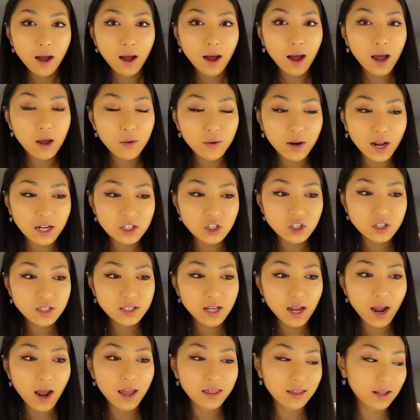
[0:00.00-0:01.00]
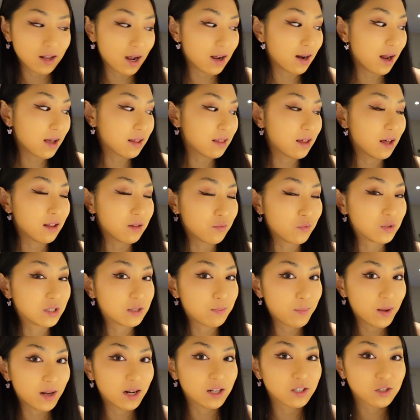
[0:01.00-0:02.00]
I would actually say I think I like the other ones
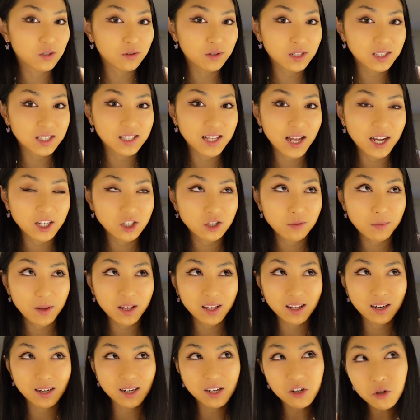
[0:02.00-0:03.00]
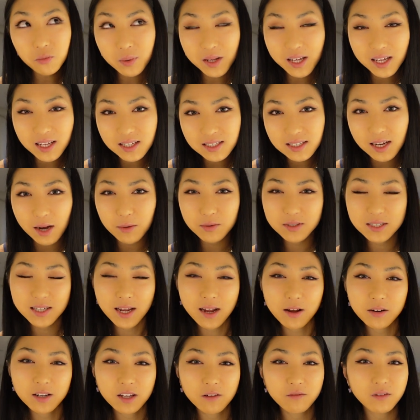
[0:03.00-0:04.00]
better, so this is actually making it a little bit easier. I would
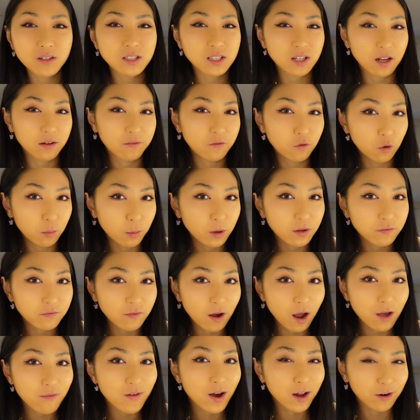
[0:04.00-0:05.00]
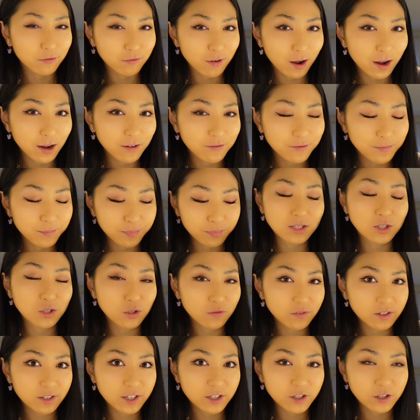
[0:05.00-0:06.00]
say I'd give this like a 4.5 out of 5. It's
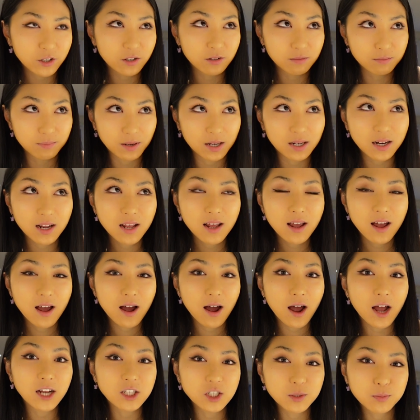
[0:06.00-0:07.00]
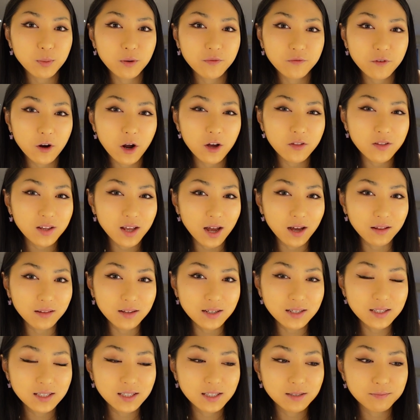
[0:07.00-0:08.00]
still very good, but I just prefer the
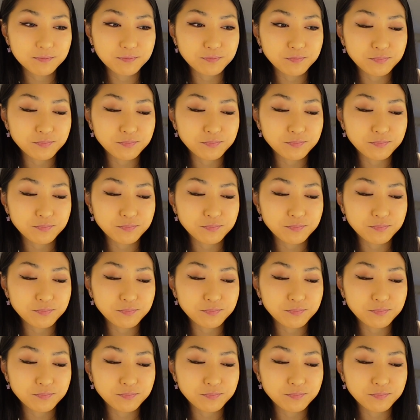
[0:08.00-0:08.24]
others.